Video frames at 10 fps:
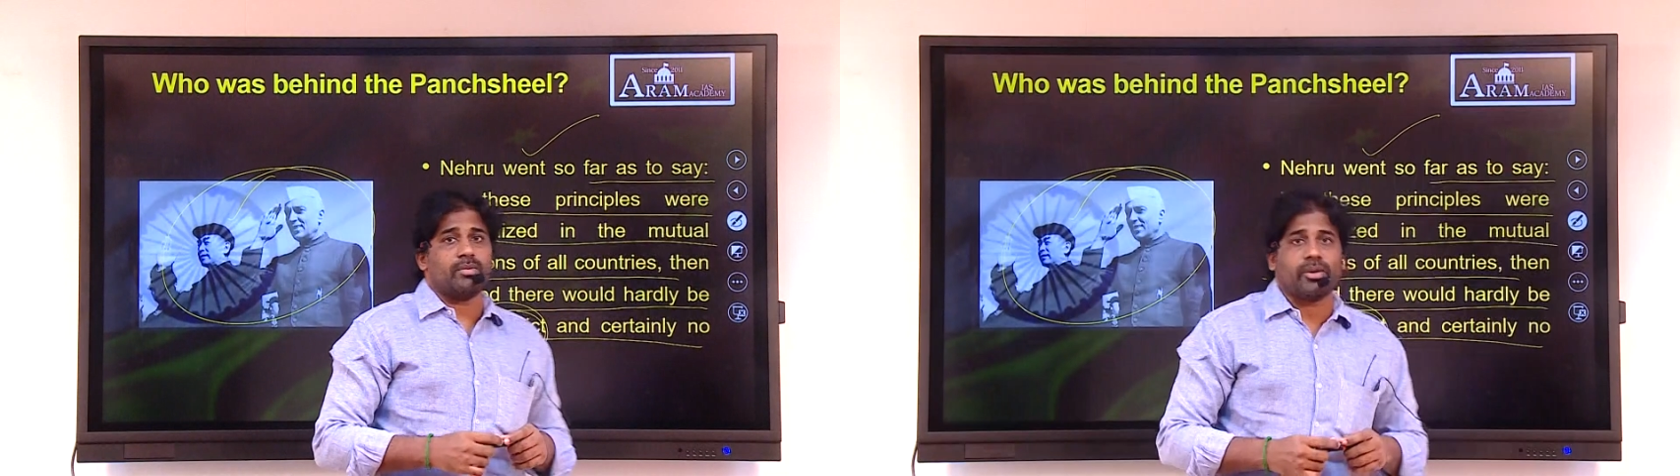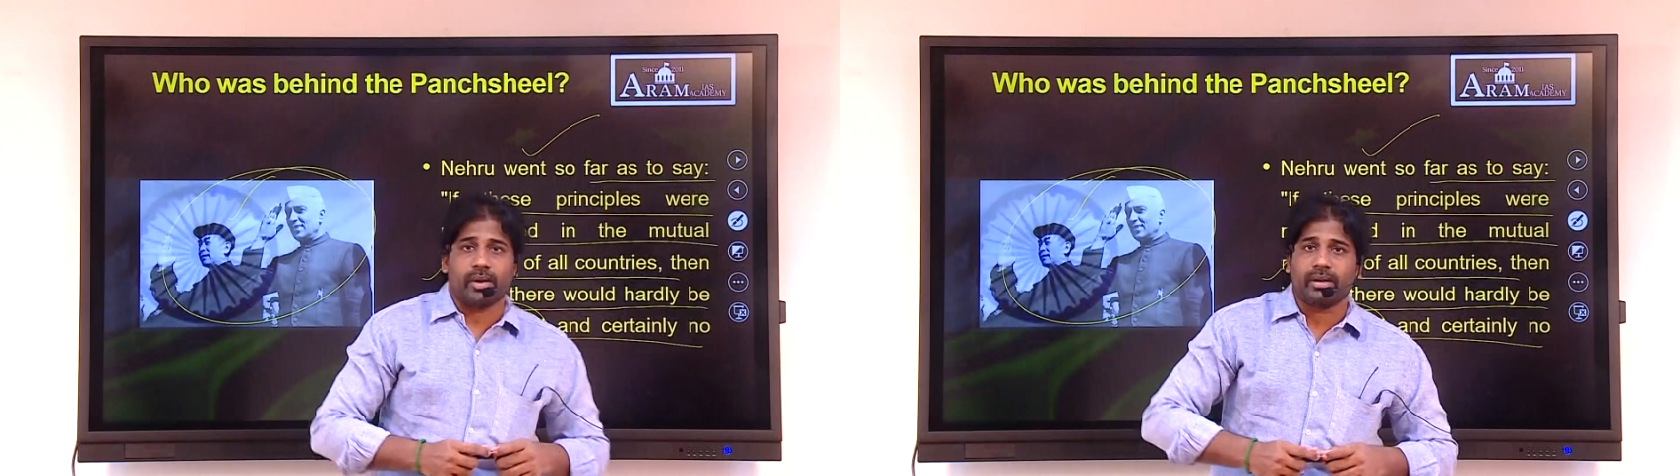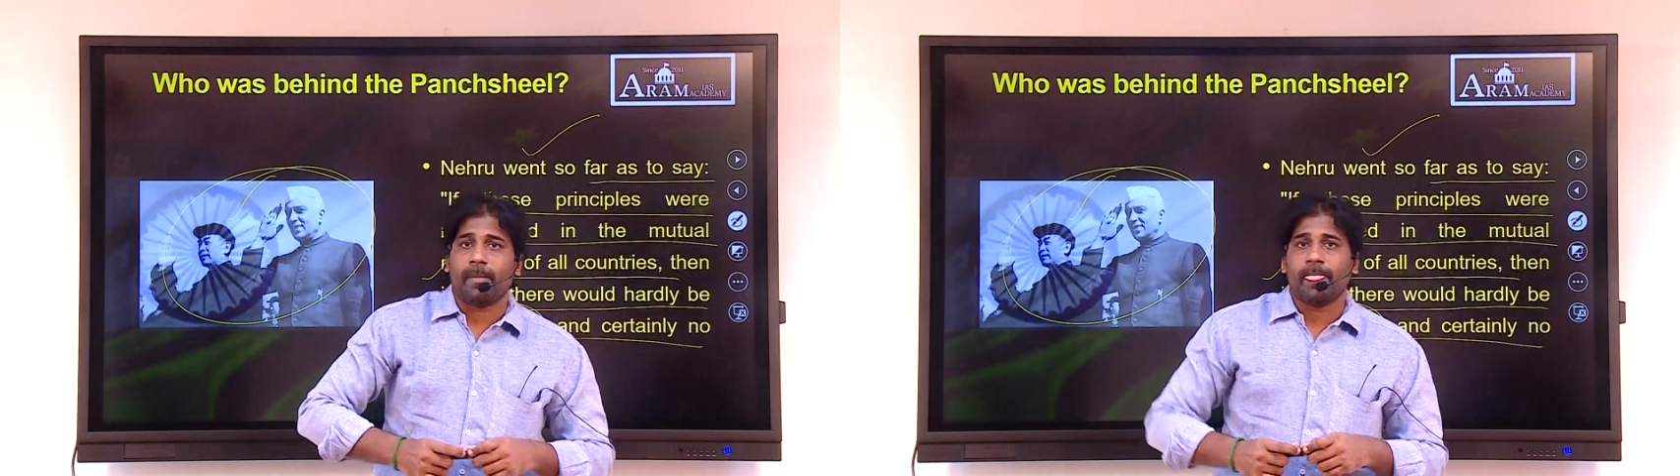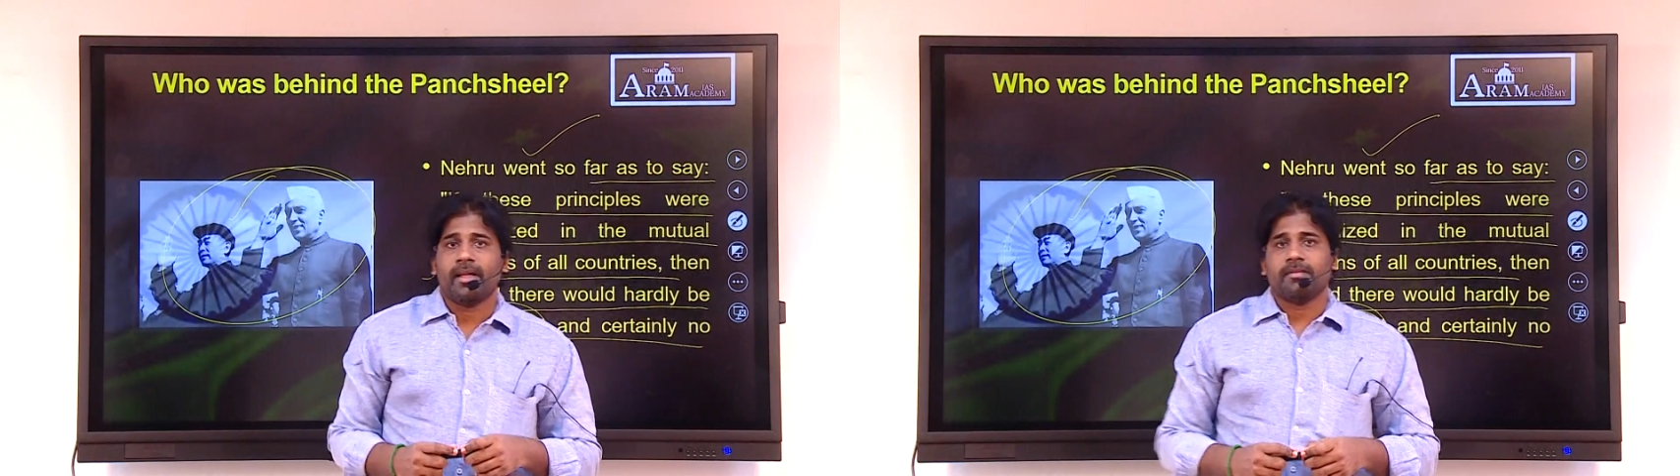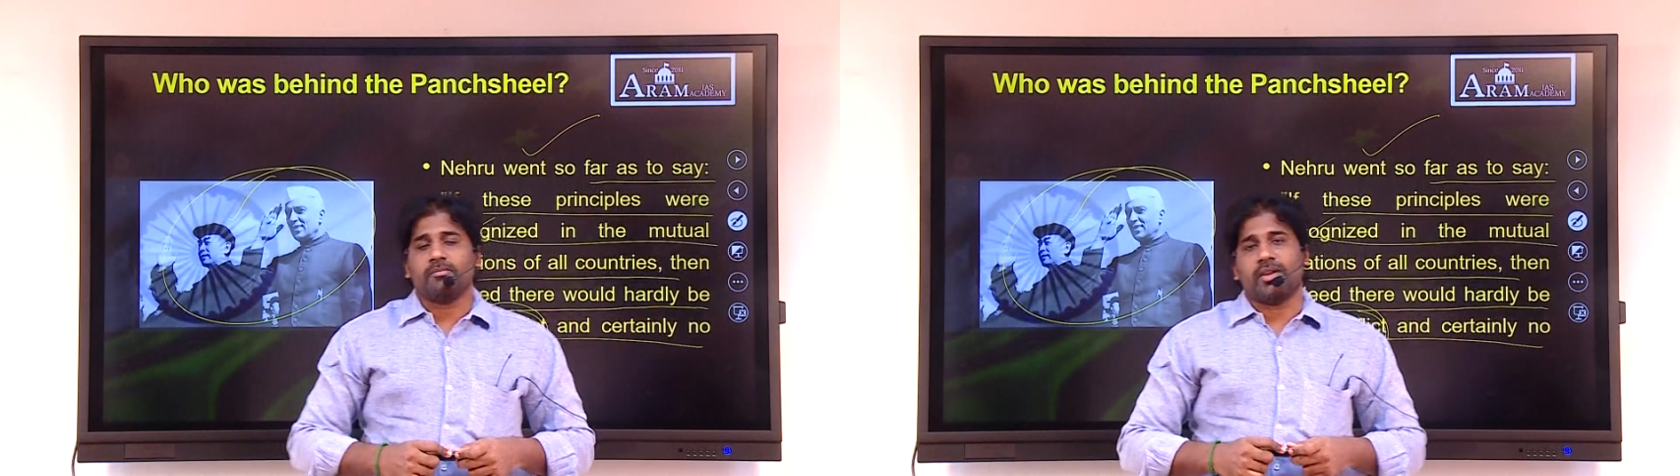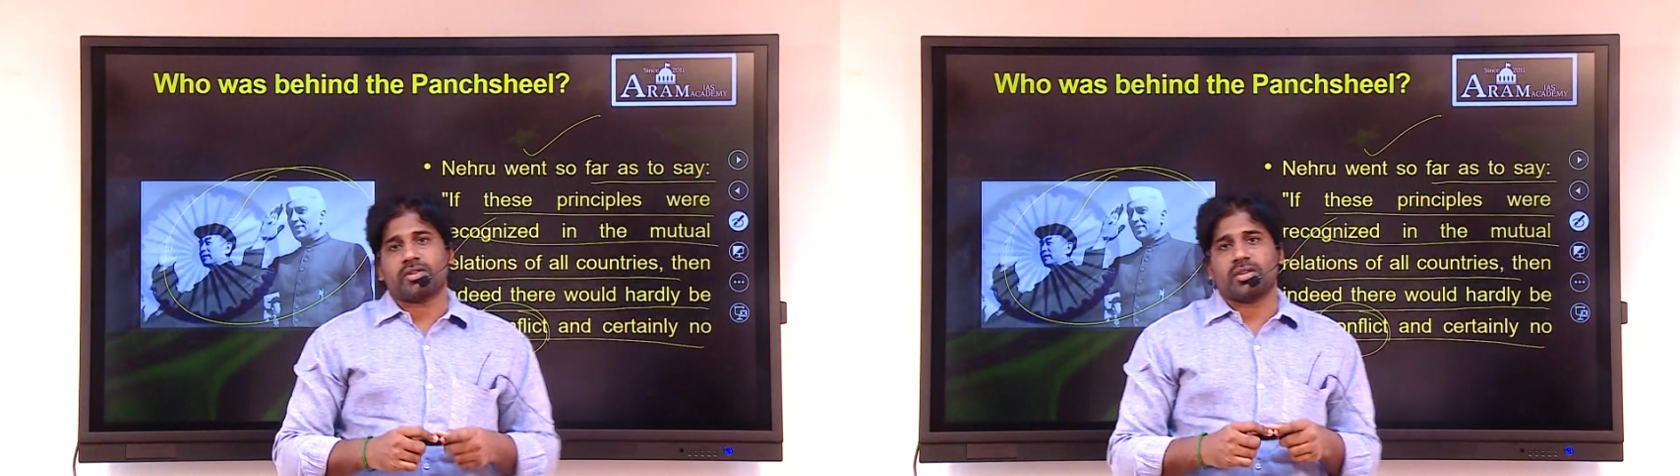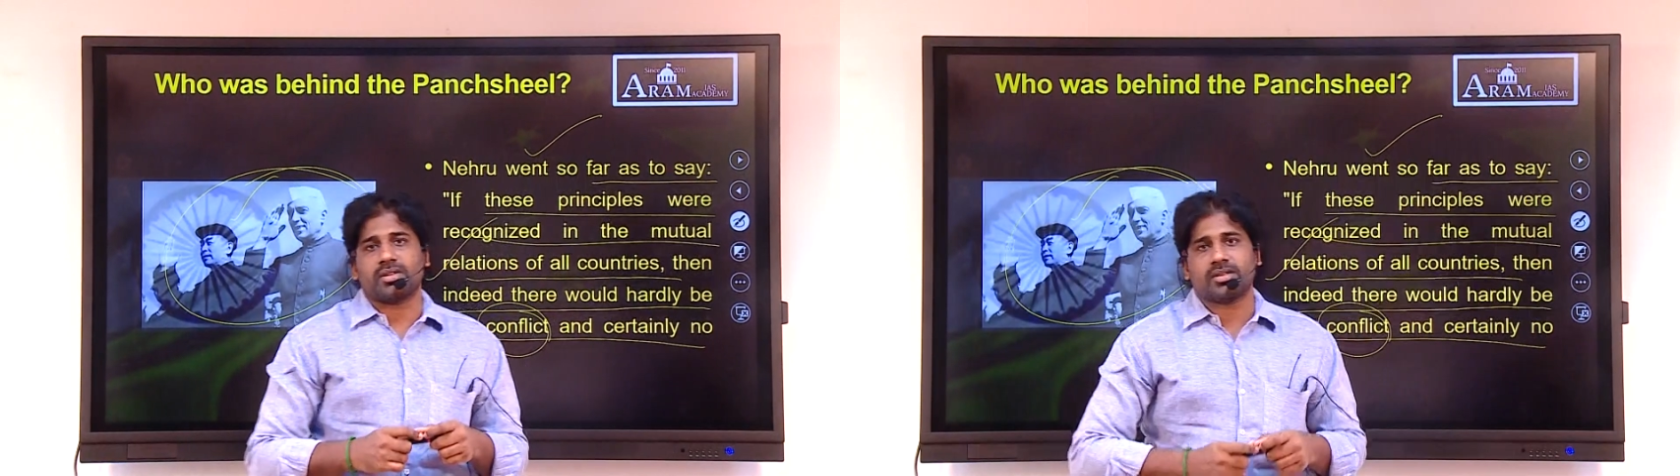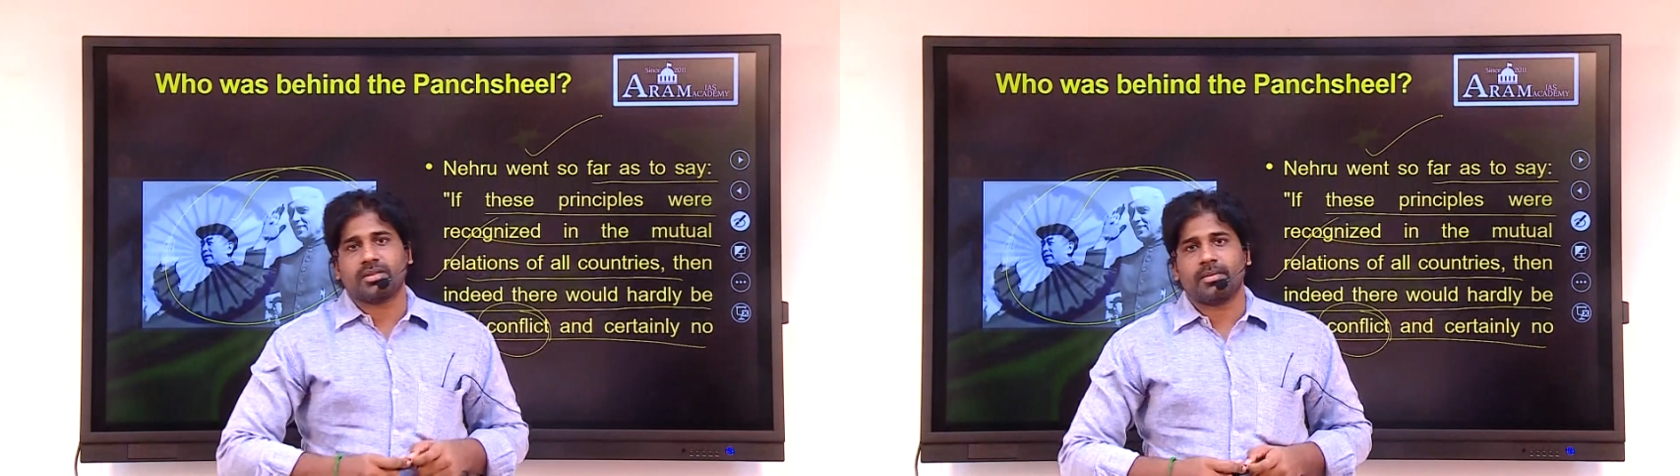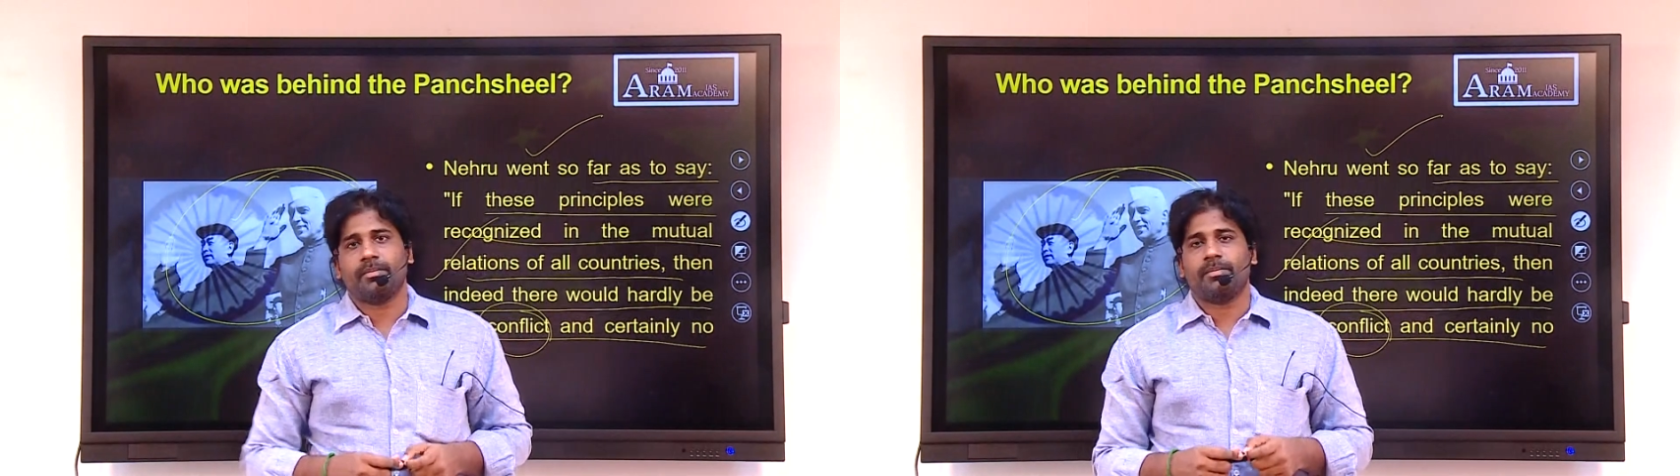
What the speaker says: between nations.